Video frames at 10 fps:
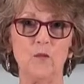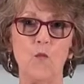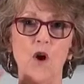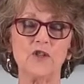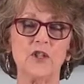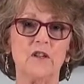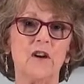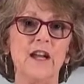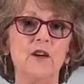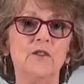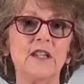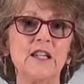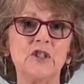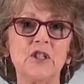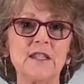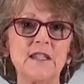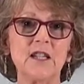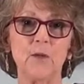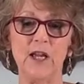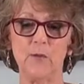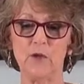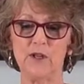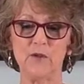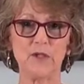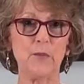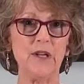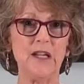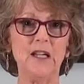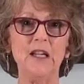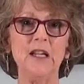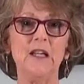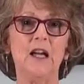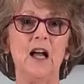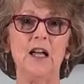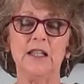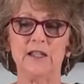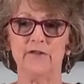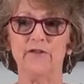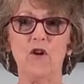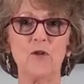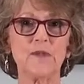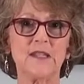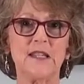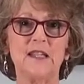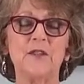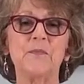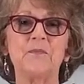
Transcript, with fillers: wash our hair in the kitchen sink. We had one of those big, uh, like a farm sink.